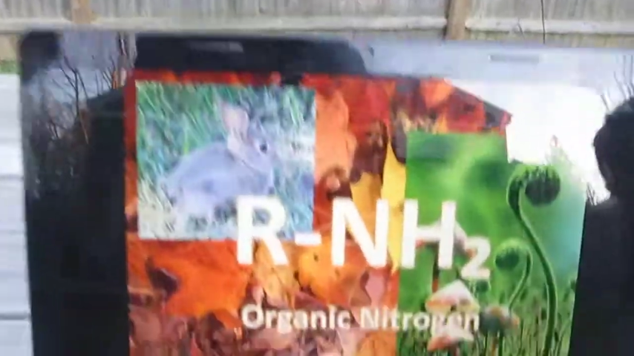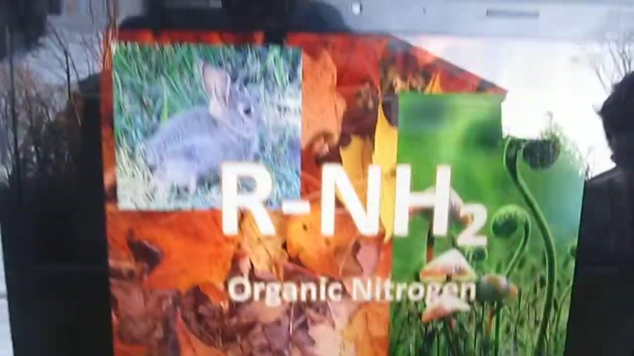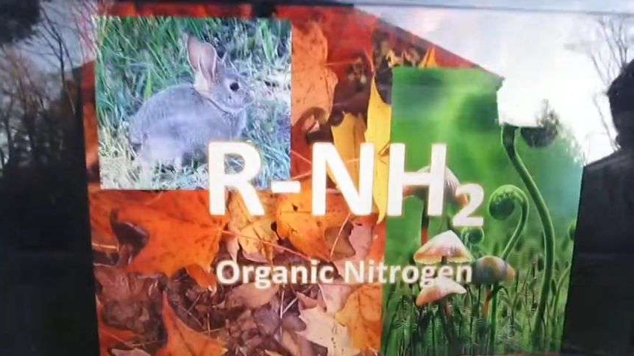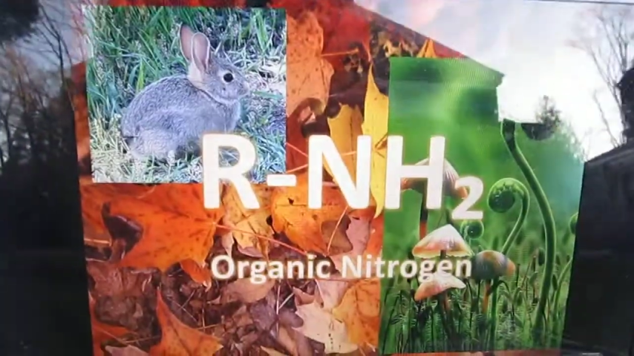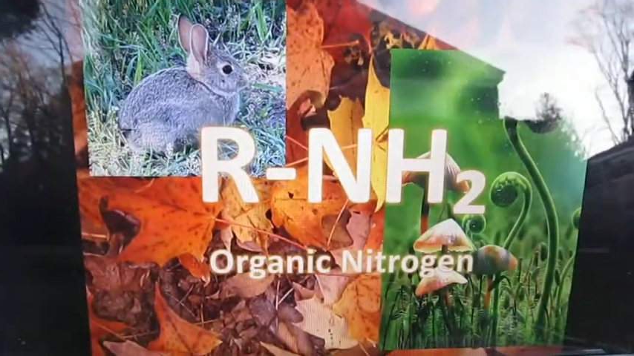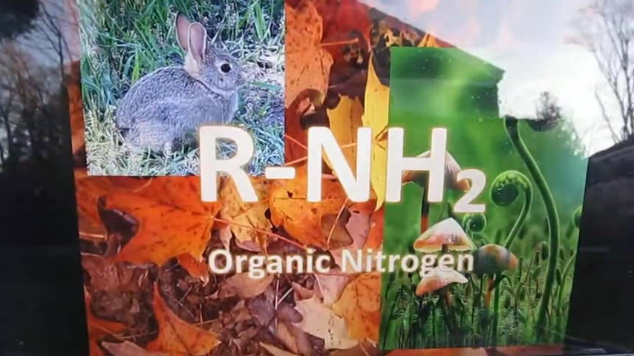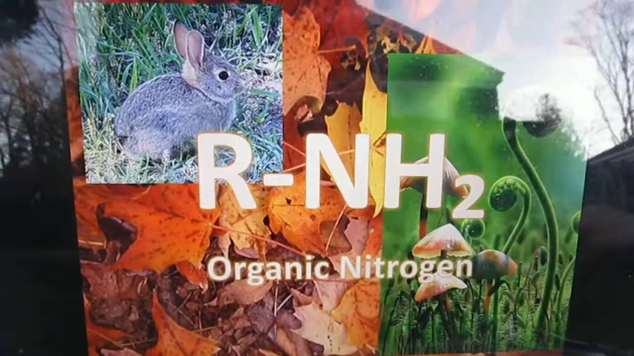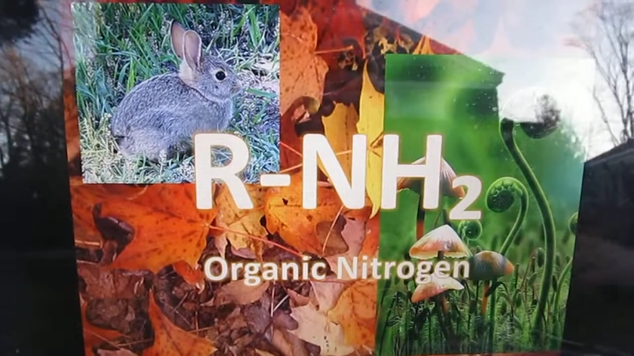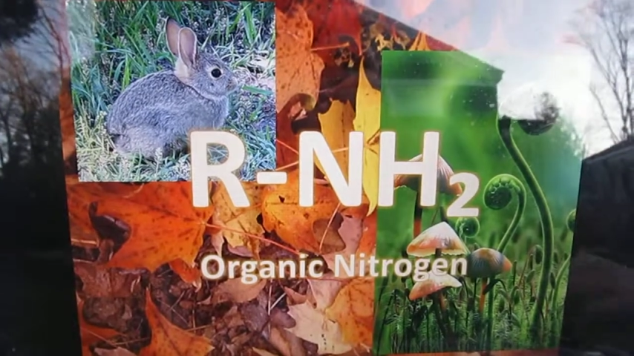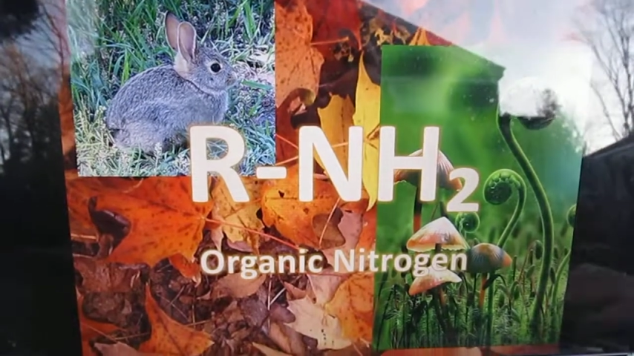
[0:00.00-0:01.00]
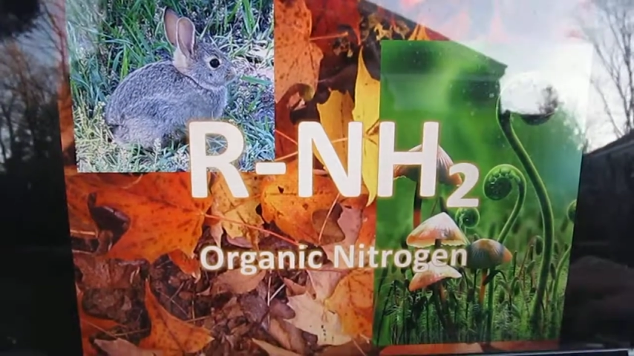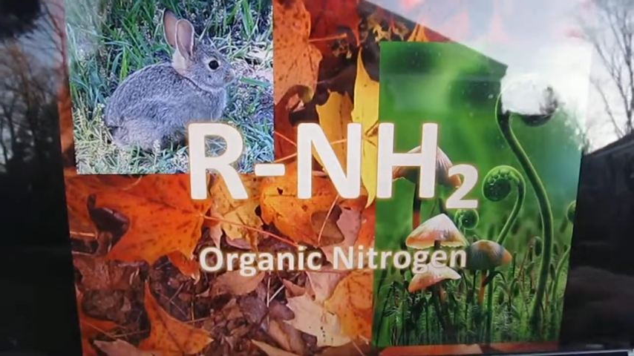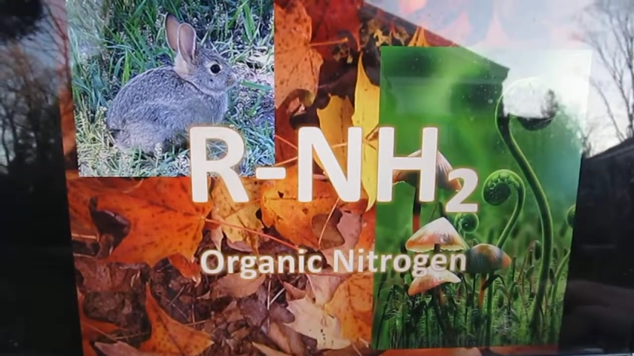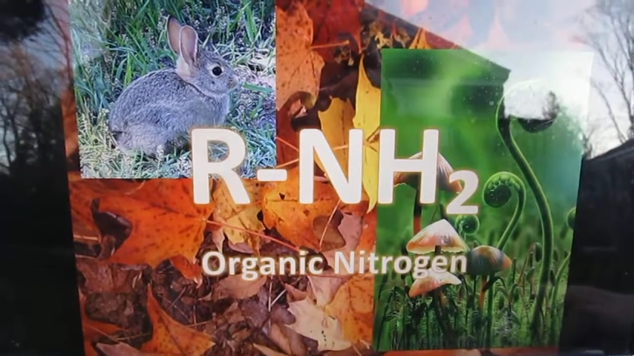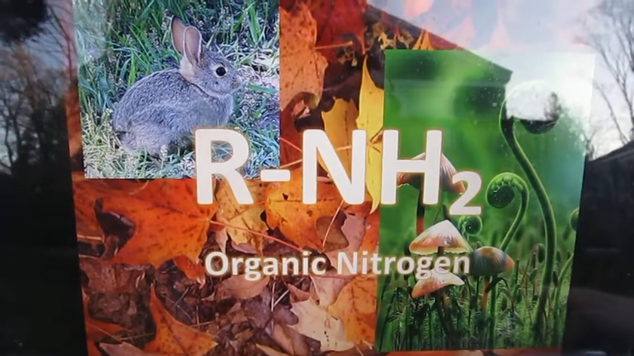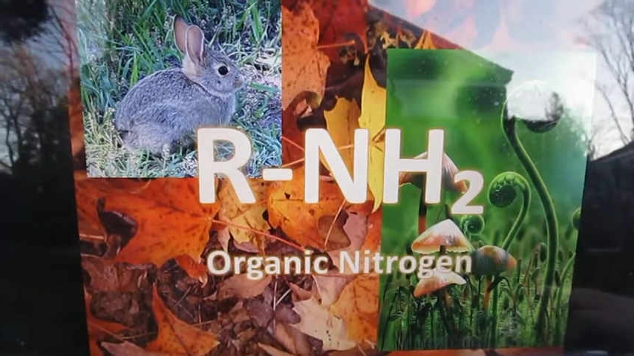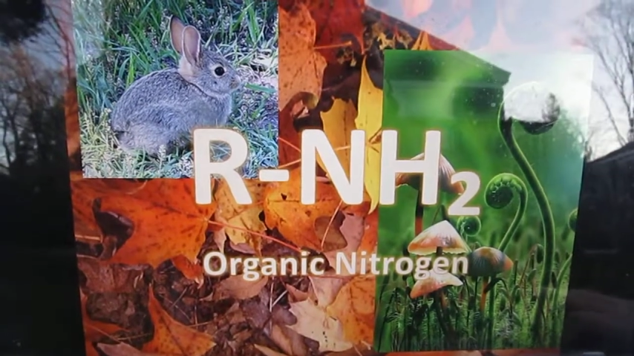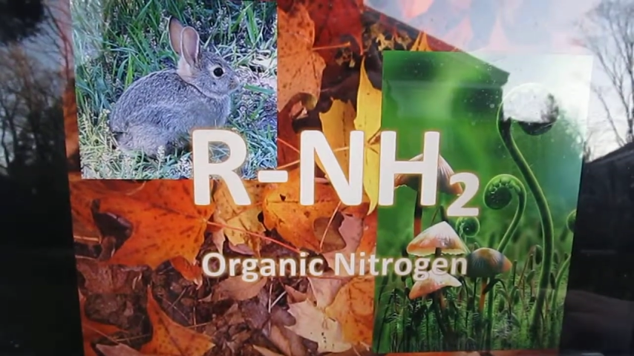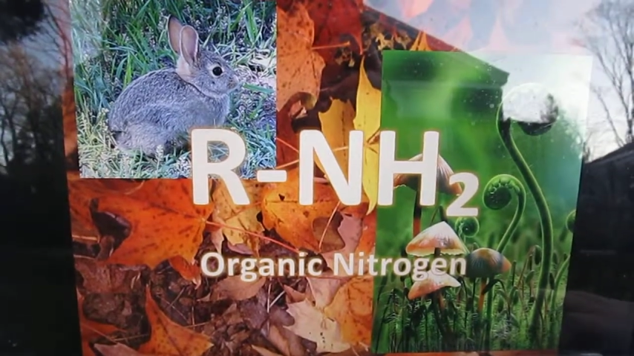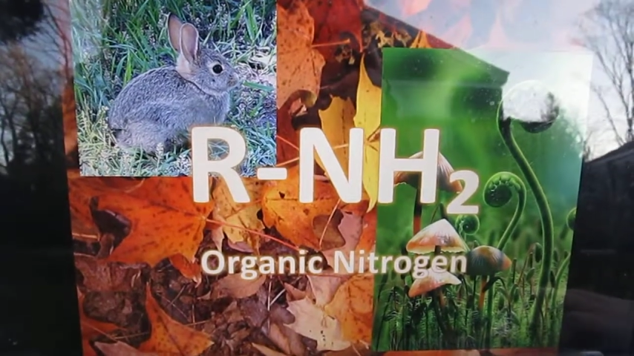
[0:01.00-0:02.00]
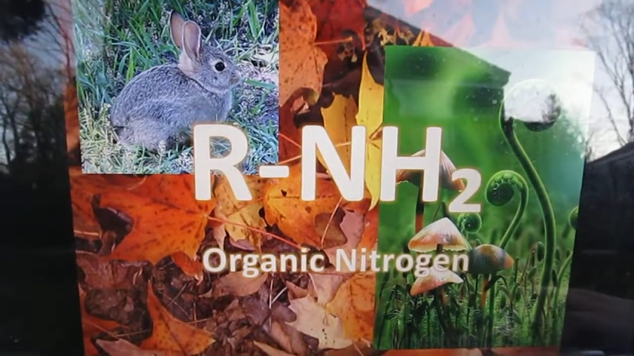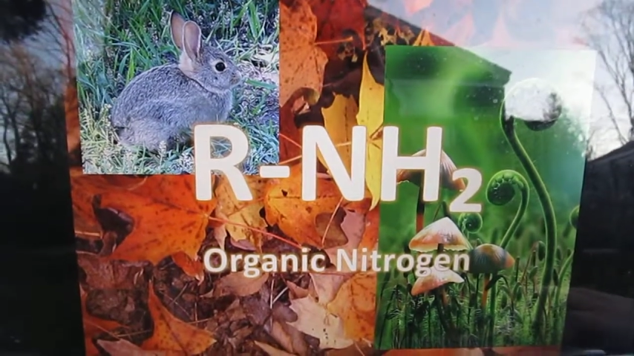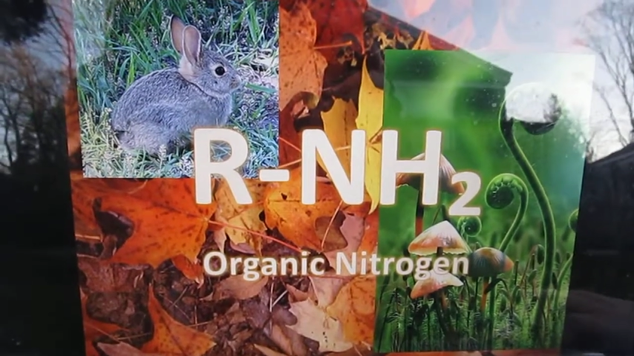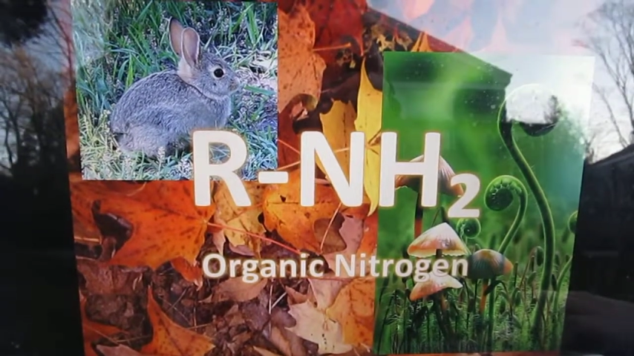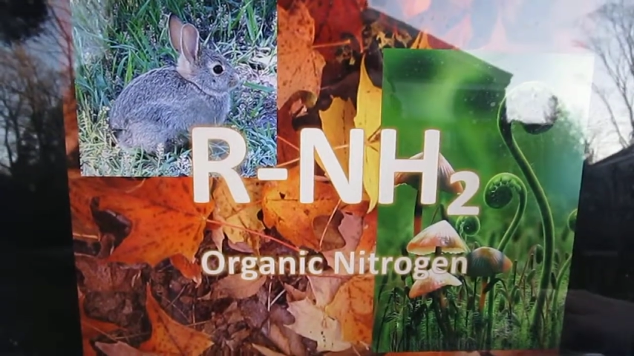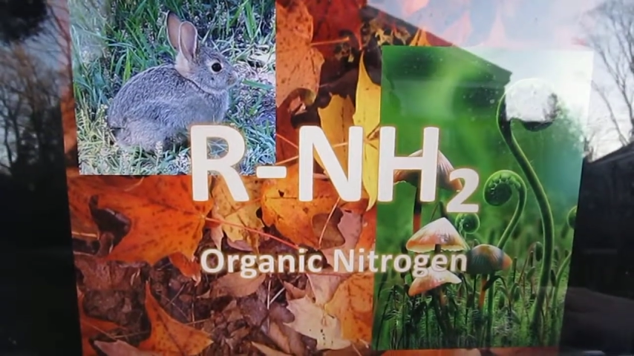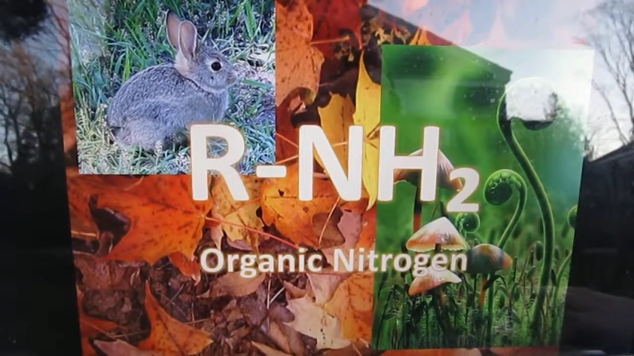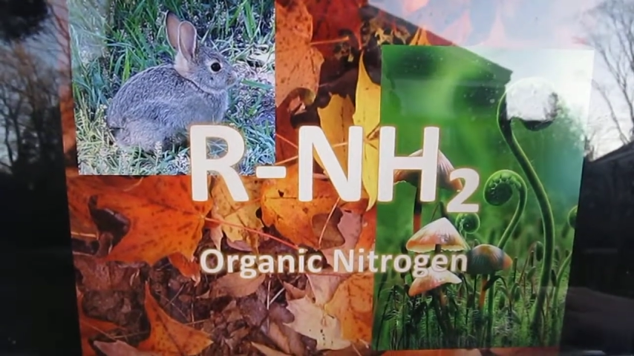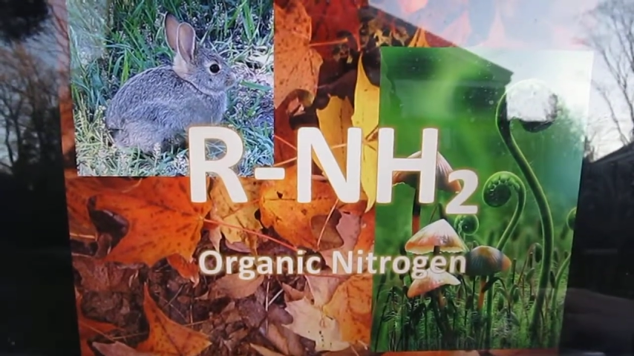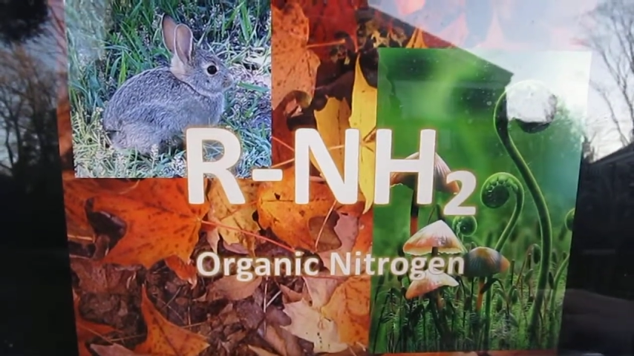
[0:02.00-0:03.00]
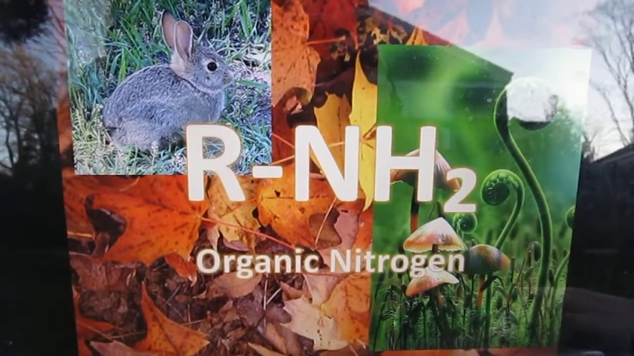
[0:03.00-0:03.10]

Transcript: [unreadable: no face in view]